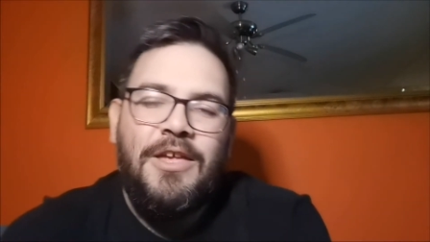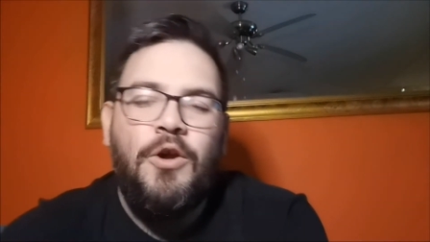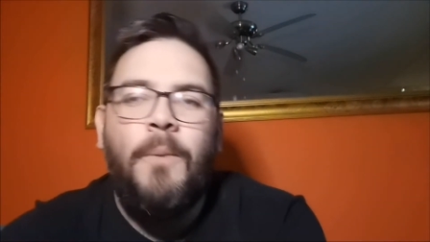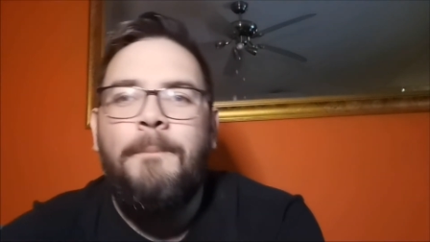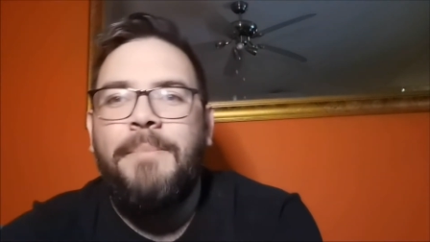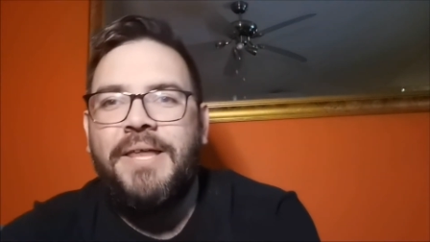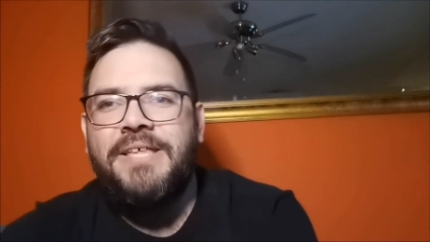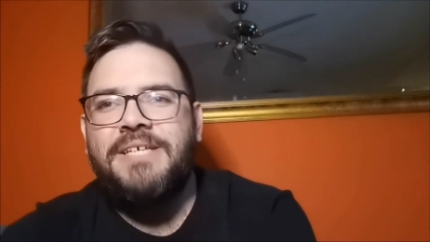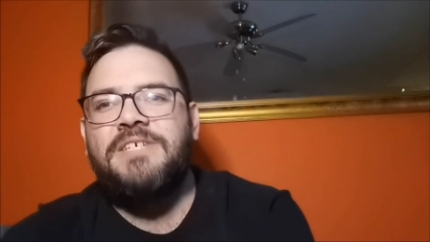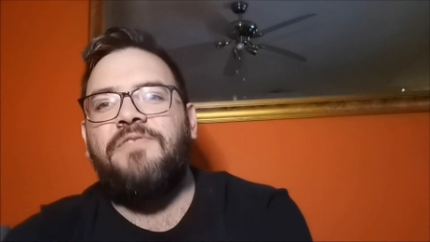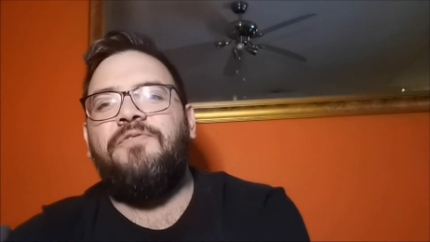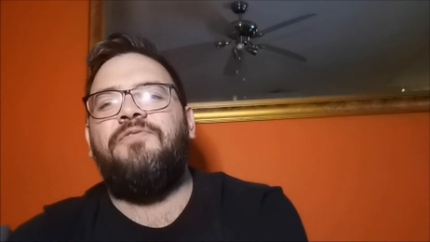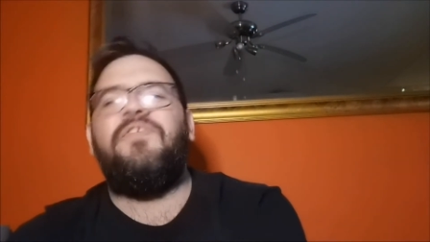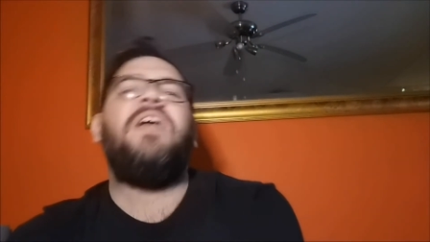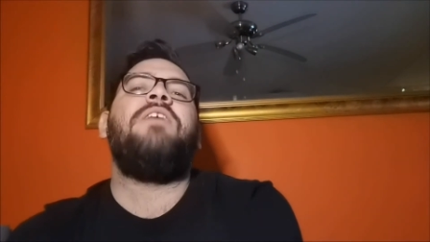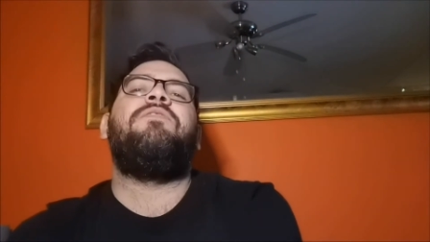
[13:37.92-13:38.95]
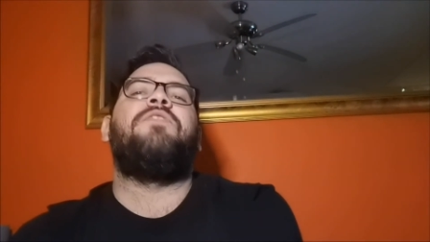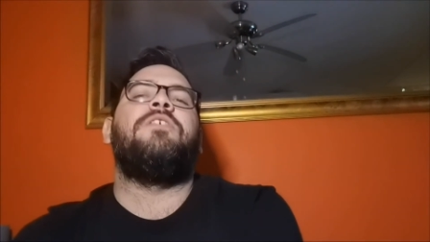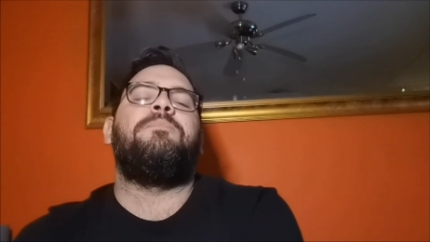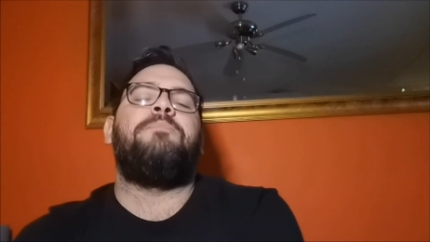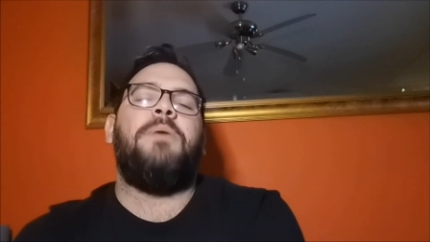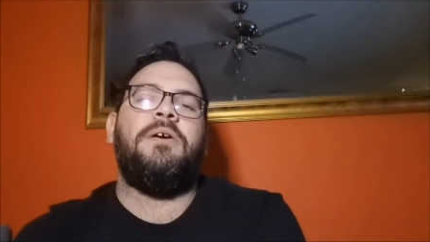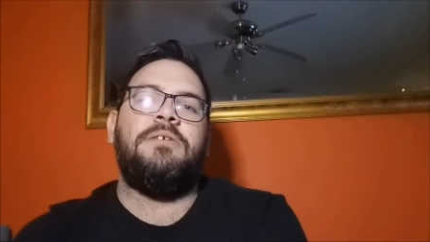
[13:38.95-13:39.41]
your mother's
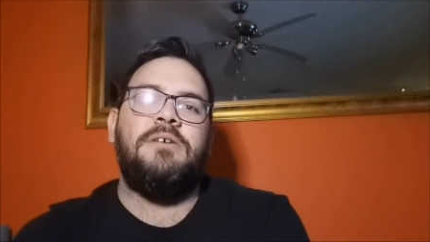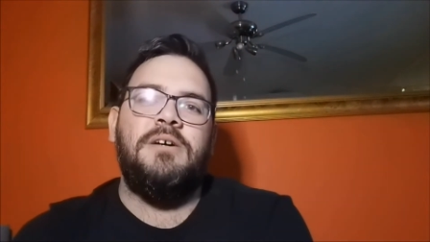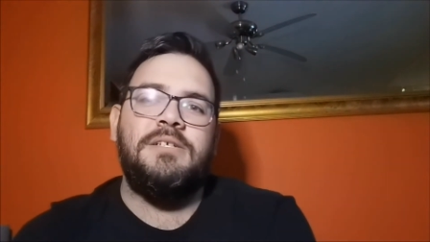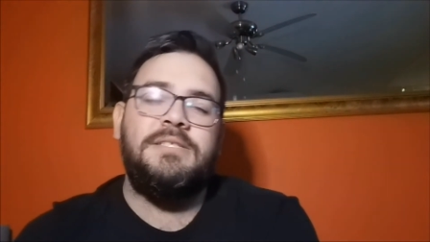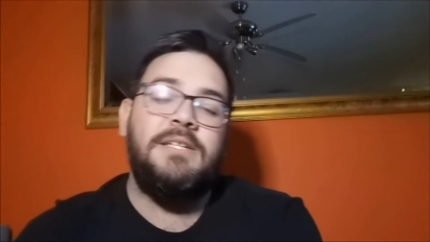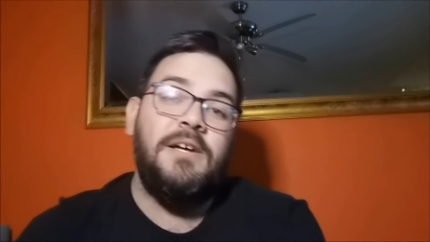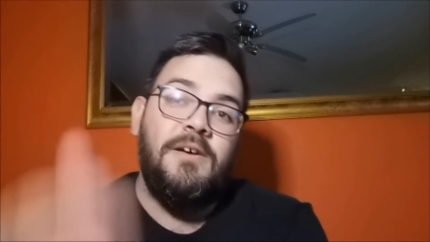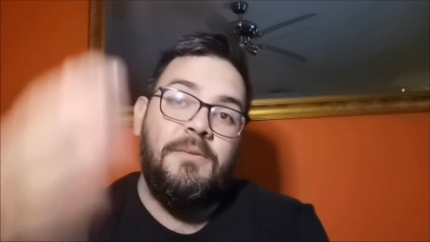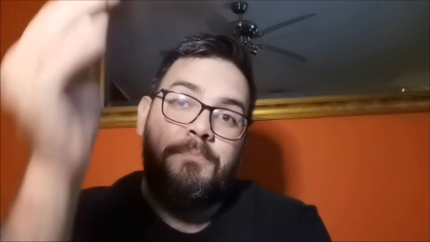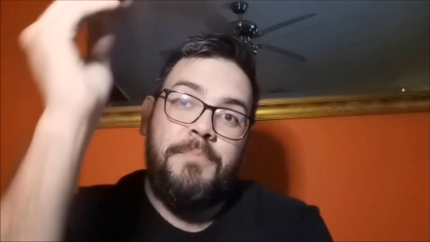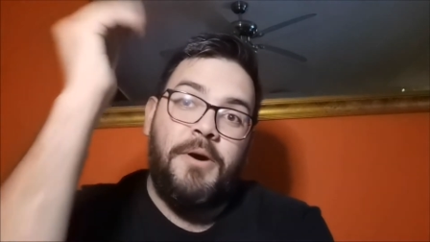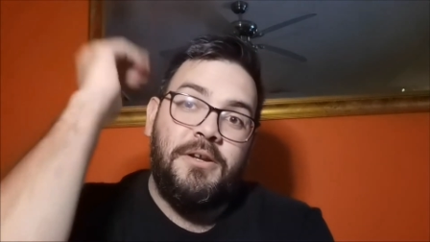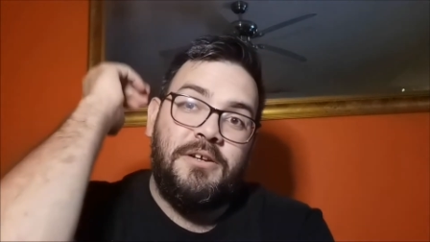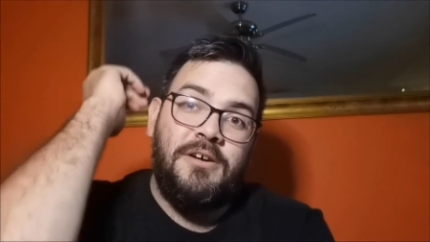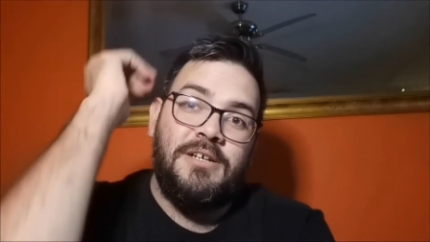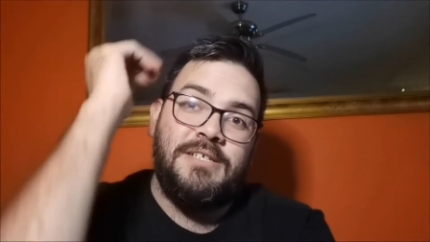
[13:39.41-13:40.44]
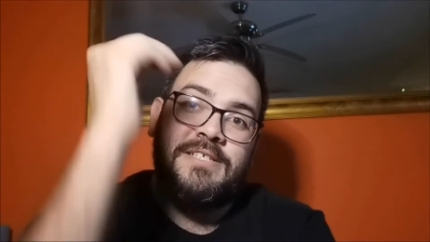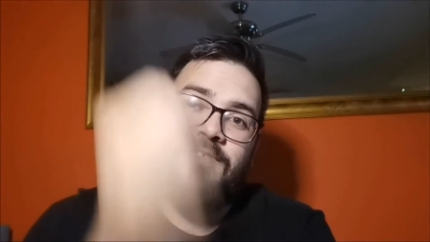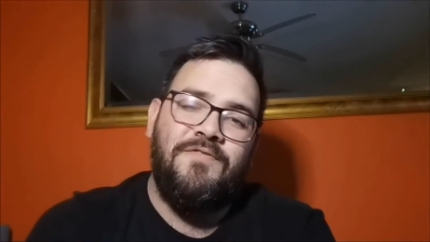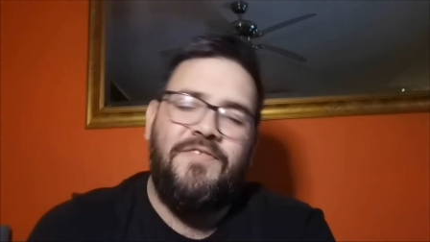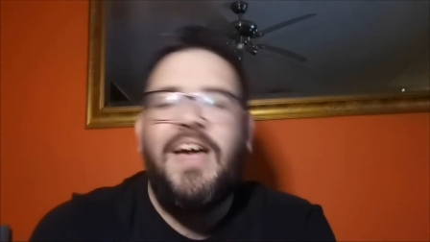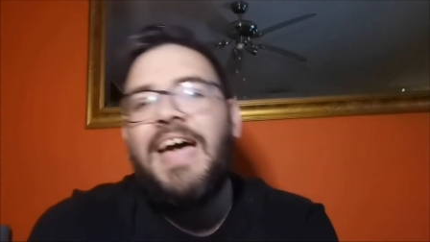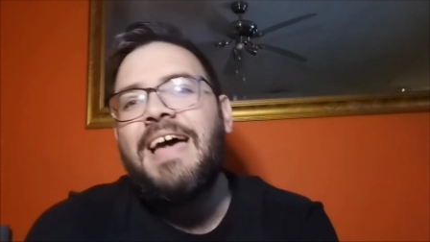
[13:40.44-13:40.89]
favorite
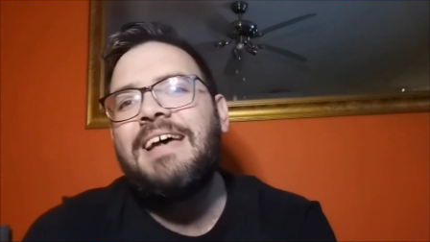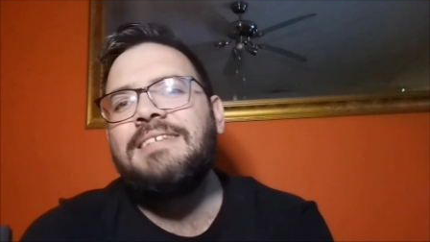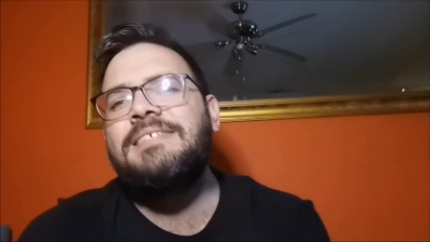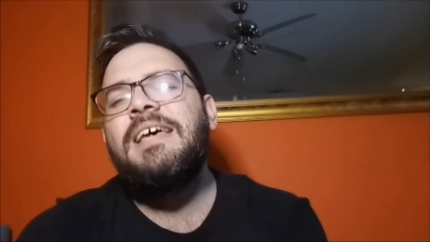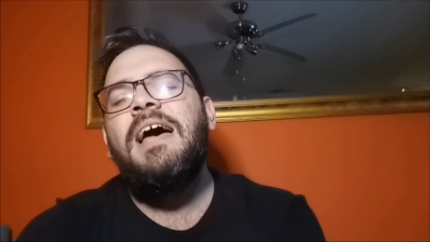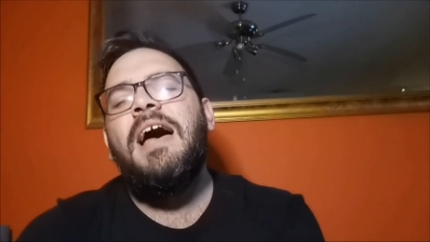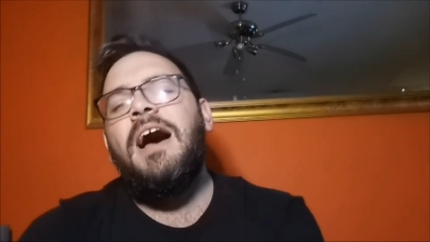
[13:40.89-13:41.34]
podcaster Vaz,